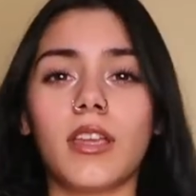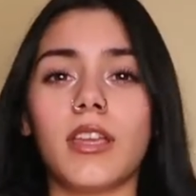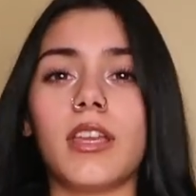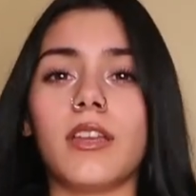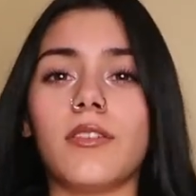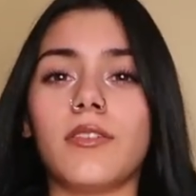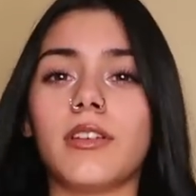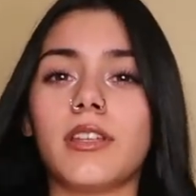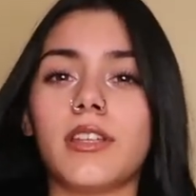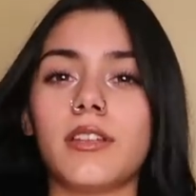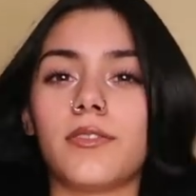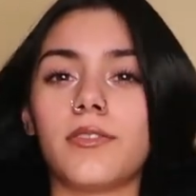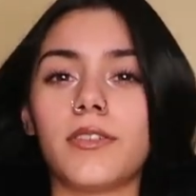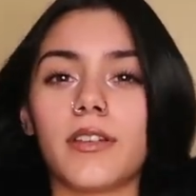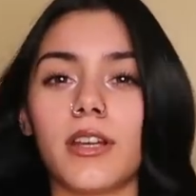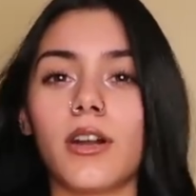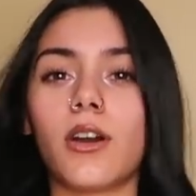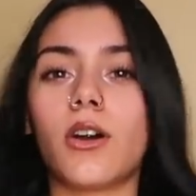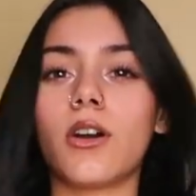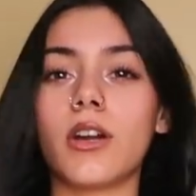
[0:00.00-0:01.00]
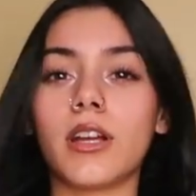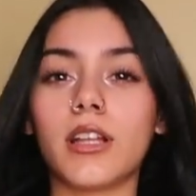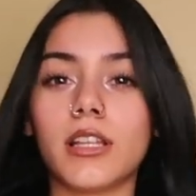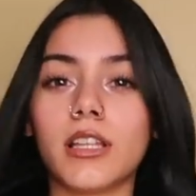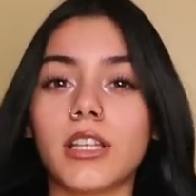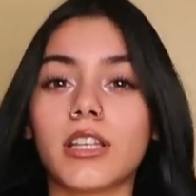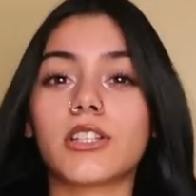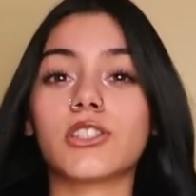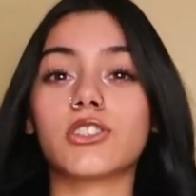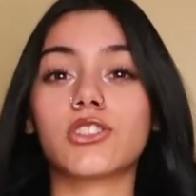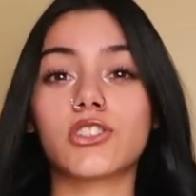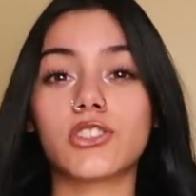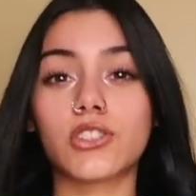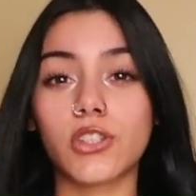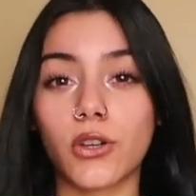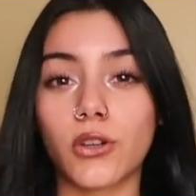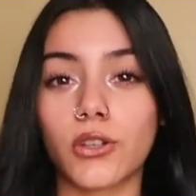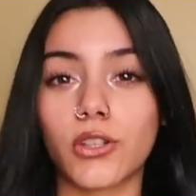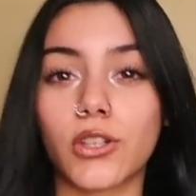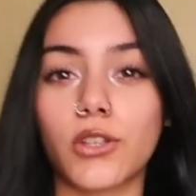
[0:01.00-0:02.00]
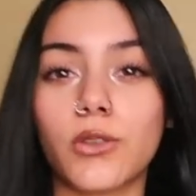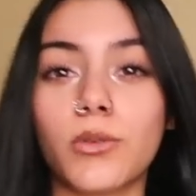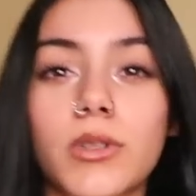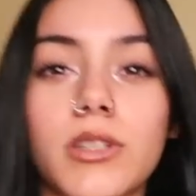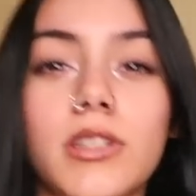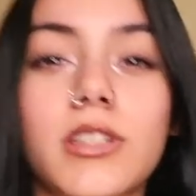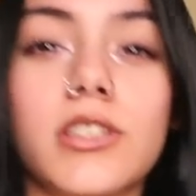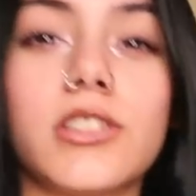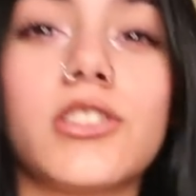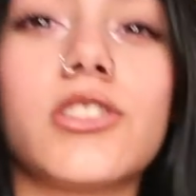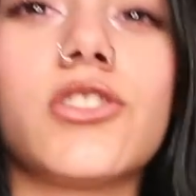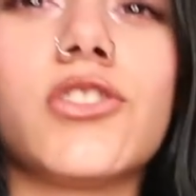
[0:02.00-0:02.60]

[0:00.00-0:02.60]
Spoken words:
Even if it, oh, it looks so cute with this